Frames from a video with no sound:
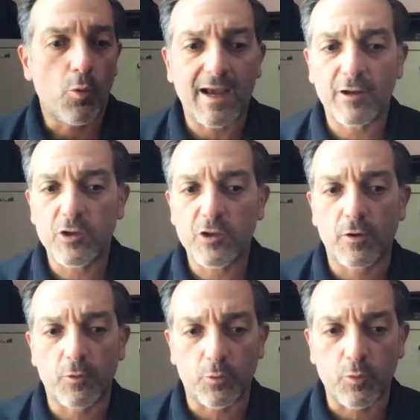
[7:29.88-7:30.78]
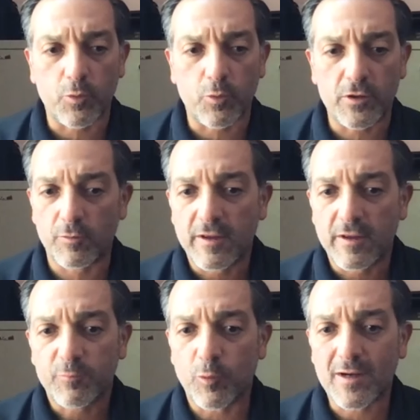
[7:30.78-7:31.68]
how you want to,
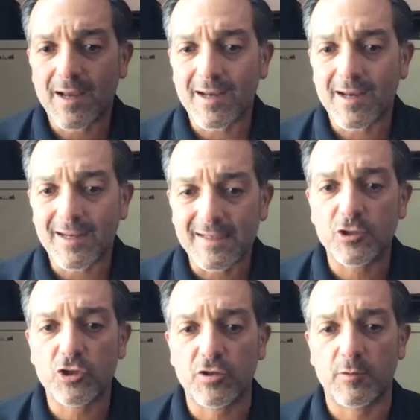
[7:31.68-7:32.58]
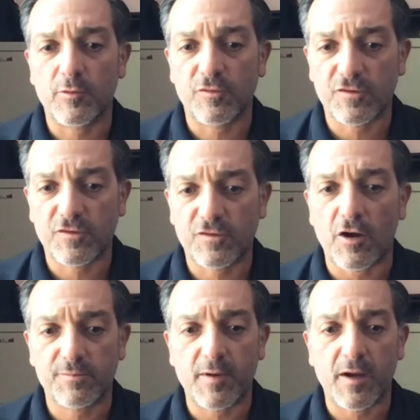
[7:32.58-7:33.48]
what kind of conditioning this
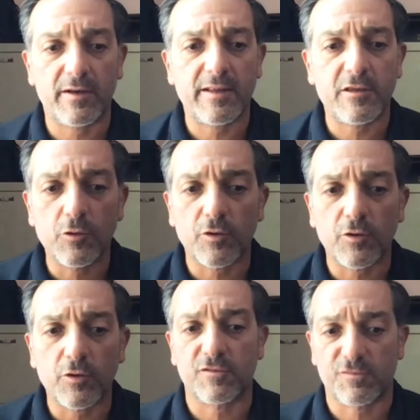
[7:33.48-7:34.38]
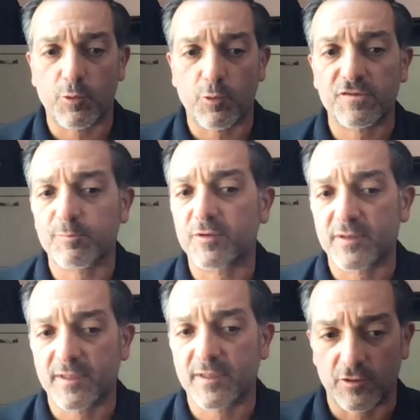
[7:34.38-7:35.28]
talks about. And then you look at the sports in
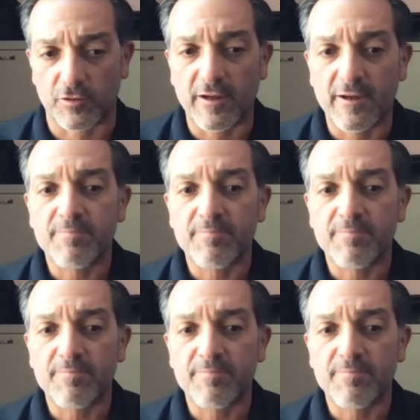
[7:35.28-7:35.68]
particular.